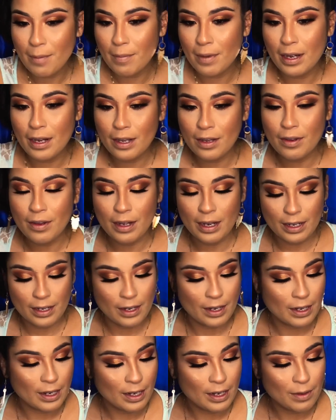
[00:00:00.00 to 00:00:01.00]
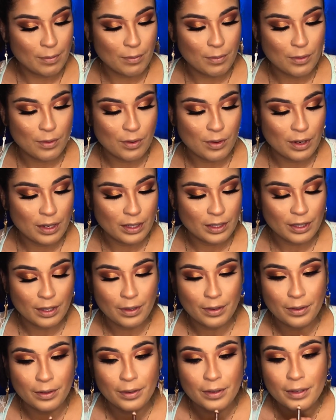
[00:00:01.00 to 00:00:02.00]
I'm gonna go ahead and darken it more, so
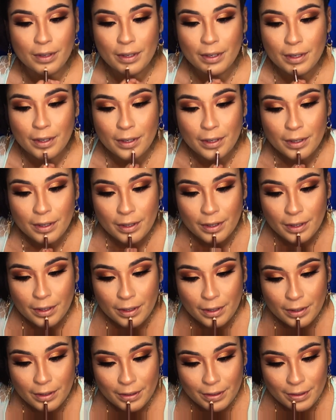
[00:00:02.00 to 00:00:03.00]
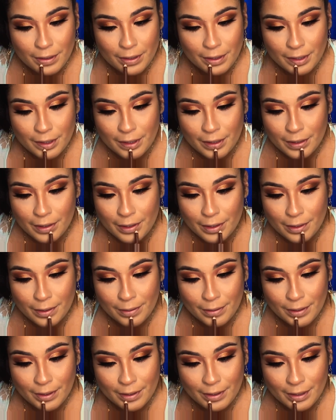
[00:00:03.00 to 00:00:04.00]
I'm just gonna go
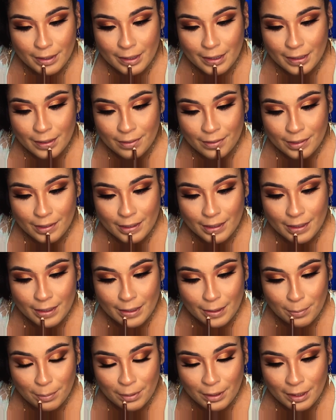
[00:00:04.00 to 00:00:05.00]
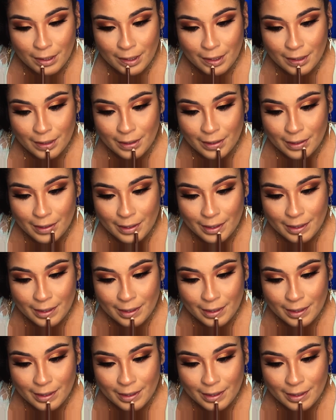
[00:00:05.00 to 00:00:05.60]
back with the Avondale lip liner.